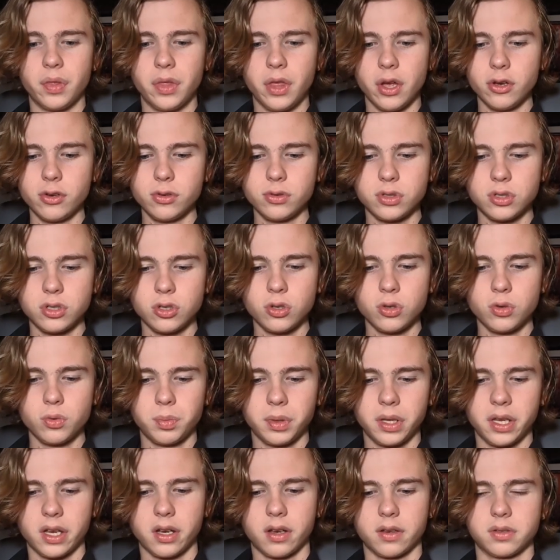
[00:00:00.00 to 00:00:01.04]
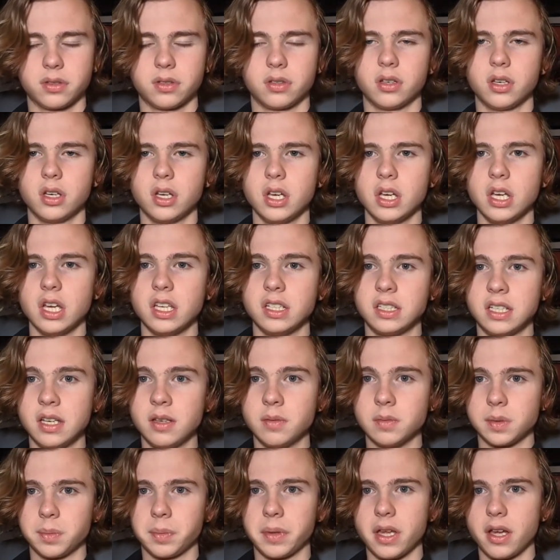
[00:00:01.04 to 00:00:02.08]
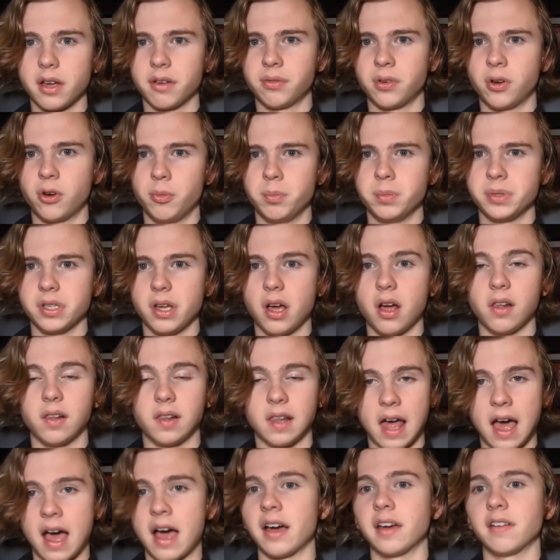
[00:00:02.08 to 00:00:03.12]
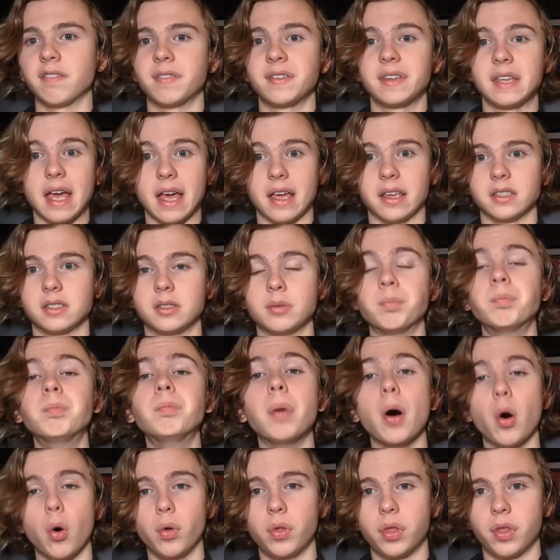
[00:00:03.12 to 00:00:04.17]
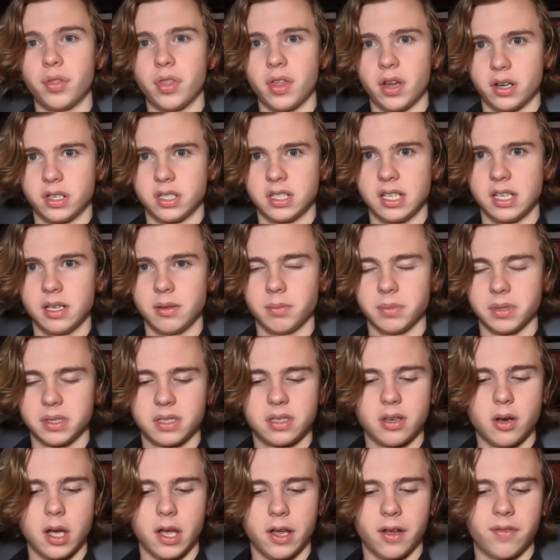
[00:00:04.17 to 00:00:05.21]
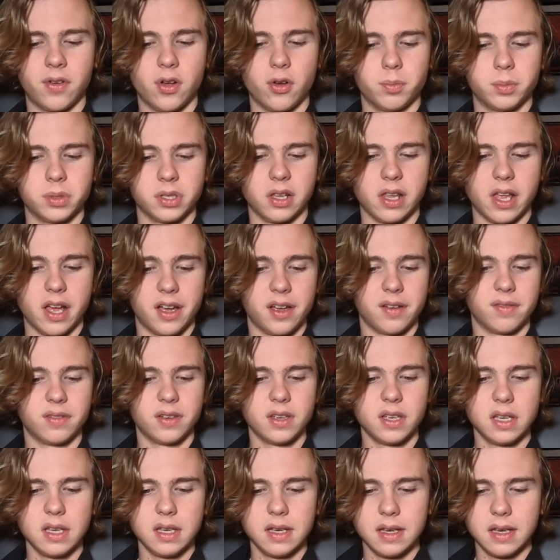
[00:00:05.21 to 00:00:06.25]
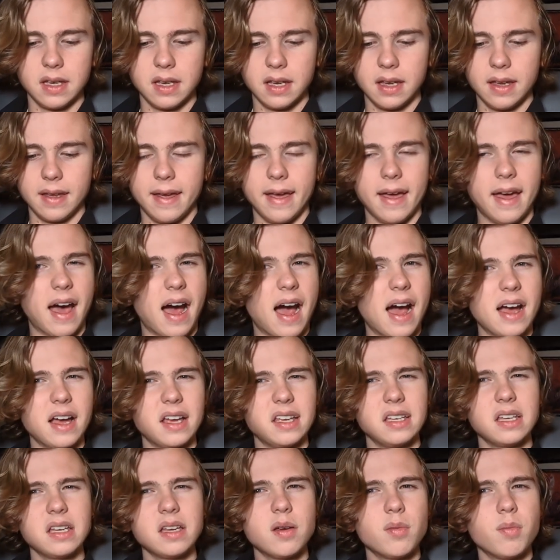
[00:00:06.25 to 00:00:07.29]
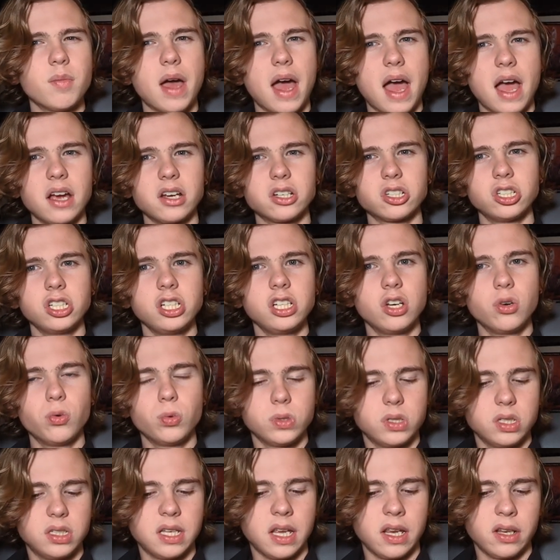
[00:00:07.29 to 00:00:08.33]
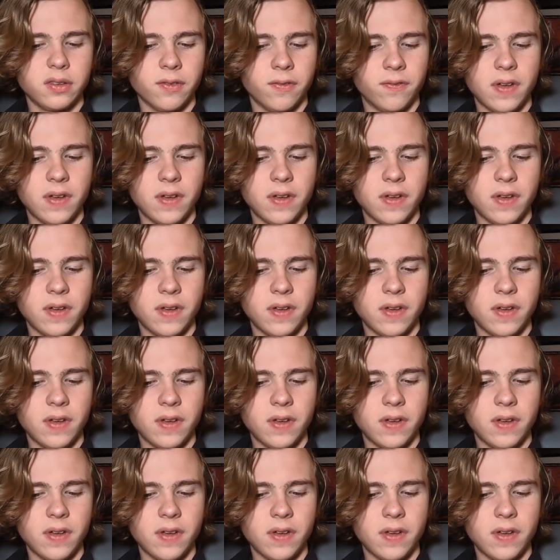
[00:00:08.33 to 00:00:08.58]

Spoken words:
those two playoff teams' playoff hopes alive. Yes, both their teams' playoff hopes alive. And I am actually going to take the